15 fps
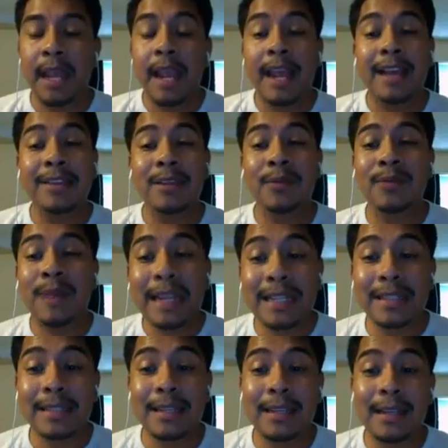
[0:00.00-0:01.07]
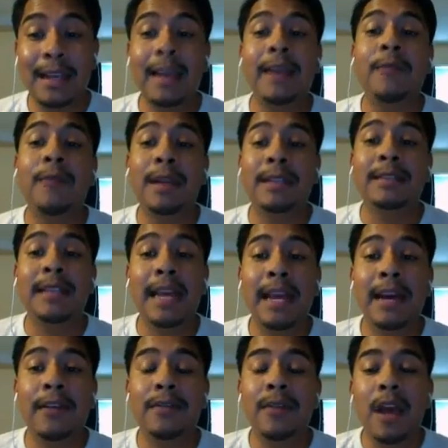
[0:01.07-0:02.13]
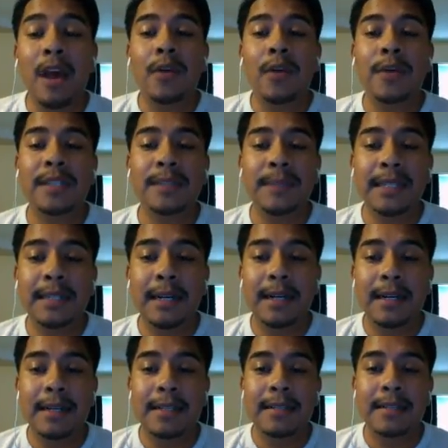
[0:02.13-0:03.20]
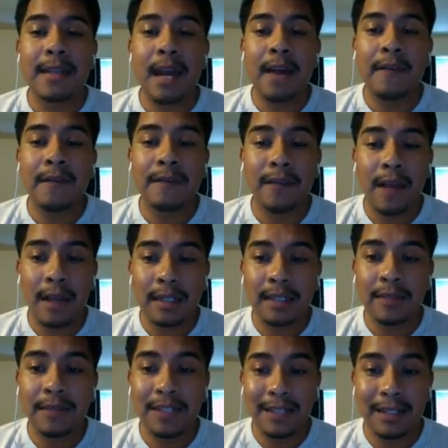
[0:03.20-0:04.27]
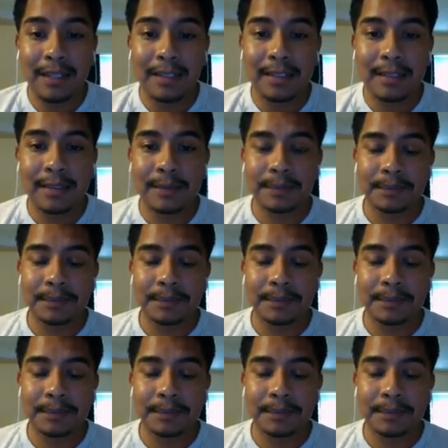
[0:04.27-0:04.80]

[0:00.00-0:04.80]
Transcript: And the reason it went down was because a flock of geese